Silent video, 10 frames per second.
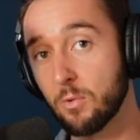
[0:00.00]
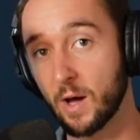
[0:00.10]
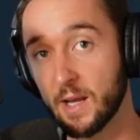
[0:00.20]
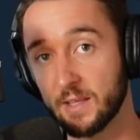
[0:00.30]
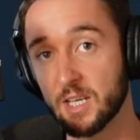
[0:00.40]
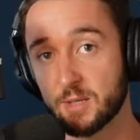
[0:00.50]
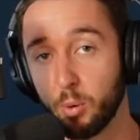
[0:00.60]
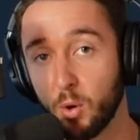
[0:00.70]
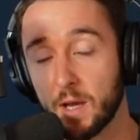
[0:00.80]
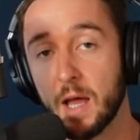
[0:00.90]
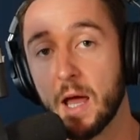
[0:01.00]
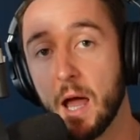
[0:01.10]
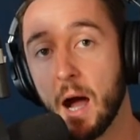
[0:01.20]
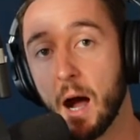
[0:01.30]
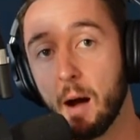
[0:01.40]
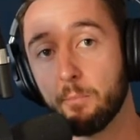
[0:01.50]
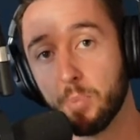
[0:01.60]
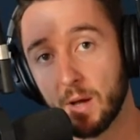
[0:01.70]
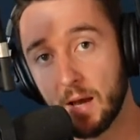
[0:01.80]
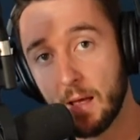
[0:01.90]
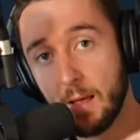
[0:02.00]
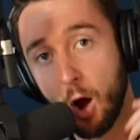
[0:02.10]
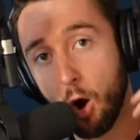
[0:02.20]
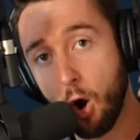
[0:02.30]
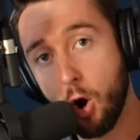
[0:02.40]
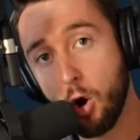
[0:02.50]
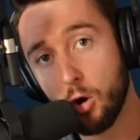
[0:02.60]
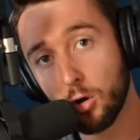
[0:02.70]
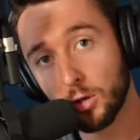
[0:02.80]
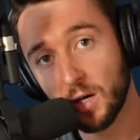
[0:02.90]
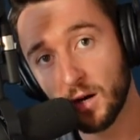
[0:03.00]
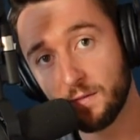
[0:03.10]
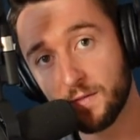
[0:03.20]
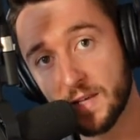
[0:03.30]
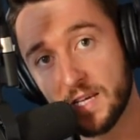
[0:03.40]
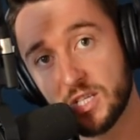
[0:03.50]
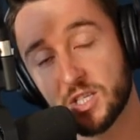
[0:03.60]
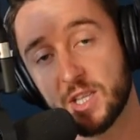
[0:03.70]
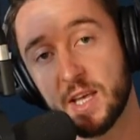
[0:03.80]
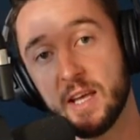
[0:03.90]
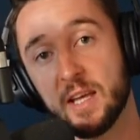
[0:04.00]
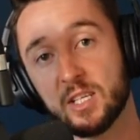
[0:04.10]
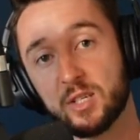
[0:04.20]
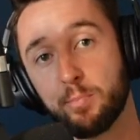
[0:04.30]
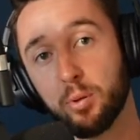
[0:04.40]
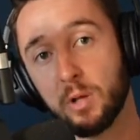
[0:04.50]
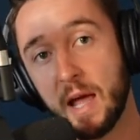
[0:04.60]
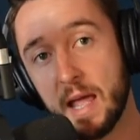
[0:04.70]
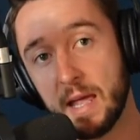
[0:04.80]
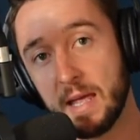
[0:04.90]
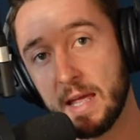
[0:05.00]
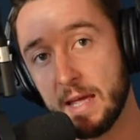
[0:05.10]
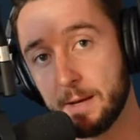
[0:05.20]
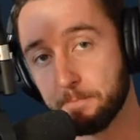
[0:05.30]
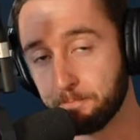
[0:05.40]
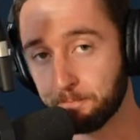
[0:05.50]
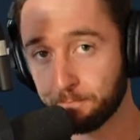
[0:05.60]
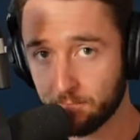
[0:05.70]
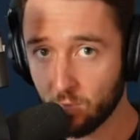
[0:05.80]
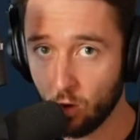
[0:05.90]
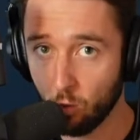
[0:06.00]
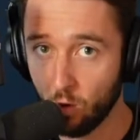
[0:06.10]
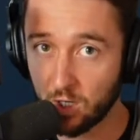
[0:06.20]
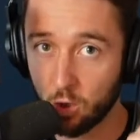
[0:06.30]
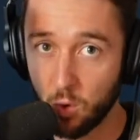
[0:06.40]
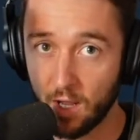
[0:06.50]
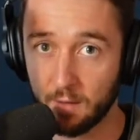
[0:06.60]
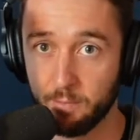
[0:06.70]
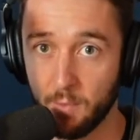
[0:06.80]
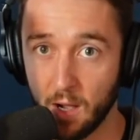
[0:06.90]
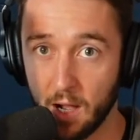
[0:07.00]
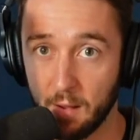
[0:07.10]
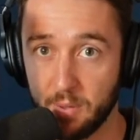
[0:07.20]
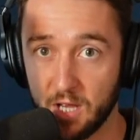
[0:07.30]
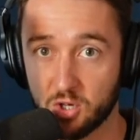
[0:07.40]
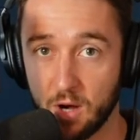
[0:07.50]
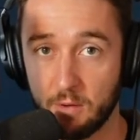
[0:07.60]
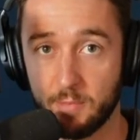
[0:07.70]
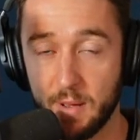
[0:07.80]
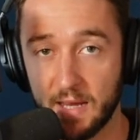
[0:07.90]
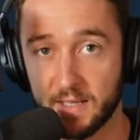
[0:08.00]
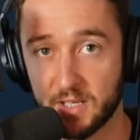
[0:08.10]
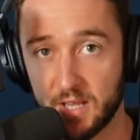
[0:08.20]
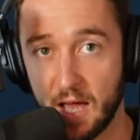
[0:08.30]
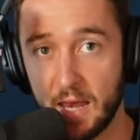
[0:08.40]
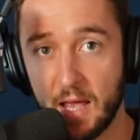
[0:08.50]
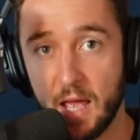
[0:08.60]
one at this point. But all of these things play in. One quick picture I would paint is that